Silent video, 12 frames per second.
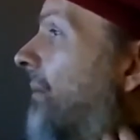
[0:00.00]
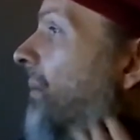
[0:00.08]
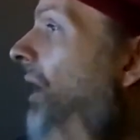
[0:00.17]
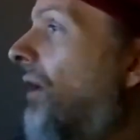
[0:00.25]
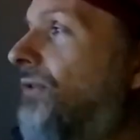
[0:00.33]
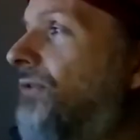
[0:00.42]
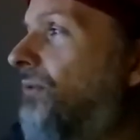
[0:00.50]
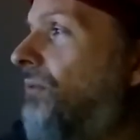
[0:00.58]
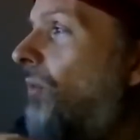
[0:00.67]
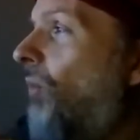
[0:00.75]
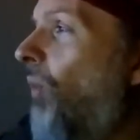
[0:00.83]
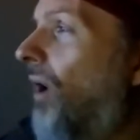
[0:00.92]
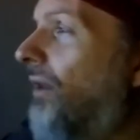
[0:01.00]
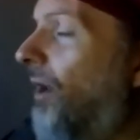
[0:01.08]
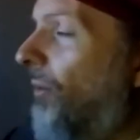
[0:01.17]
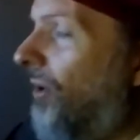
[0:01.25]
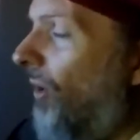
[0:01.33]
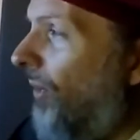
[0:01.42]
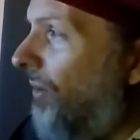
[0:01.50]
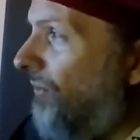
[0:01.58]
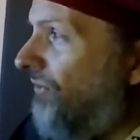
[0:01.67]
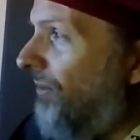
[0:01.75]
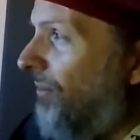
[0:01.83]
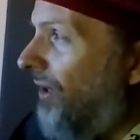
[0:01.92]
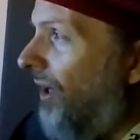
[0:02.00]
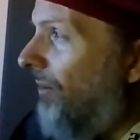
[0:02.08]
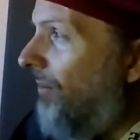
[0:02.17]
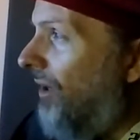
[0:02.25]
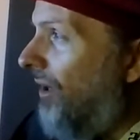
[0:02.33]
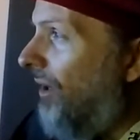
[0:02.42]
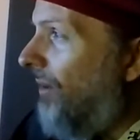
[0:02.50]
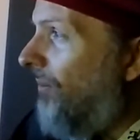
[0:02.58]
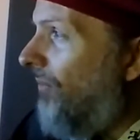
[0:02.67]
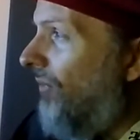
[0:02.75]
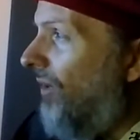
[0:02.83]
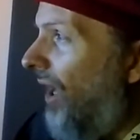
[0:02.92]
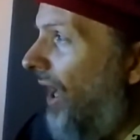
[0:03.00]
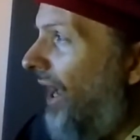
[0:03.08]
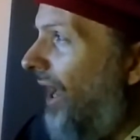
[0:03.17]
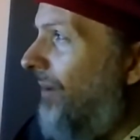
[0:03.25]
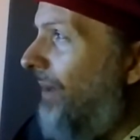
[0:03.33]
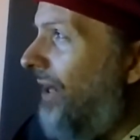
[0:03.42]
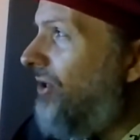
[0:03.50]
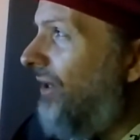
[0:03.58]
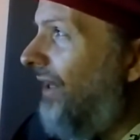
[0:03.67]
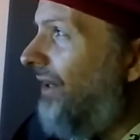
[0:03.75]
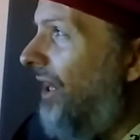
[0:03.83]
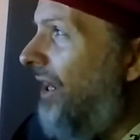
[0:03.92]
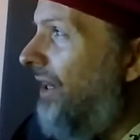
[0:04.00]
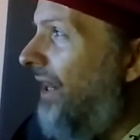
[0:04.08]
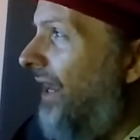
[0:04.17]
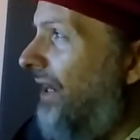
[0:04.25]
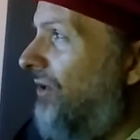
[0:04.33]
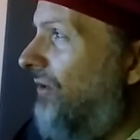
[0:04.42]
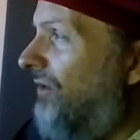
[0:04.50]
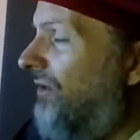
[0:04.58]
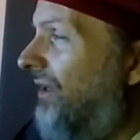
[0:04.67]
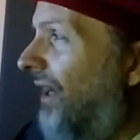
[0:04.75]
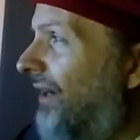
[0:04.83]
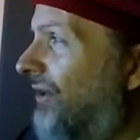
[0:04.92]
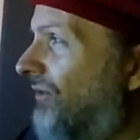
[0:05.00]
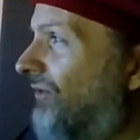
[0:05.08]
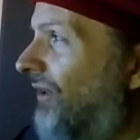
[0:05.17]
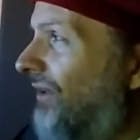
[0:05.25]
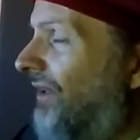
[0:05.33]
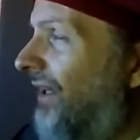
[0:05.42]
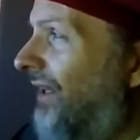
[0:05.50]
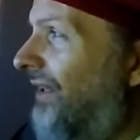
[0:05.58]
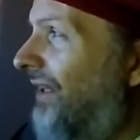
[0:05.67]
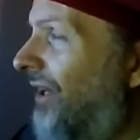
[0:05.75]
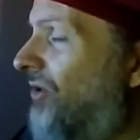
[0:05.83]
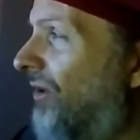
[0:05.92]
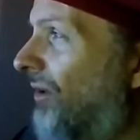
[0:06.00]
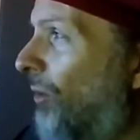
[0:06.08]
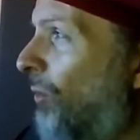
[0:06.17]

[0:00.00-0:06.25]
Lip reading: parse where they were going with some of them. I imagine that they kind of just each in their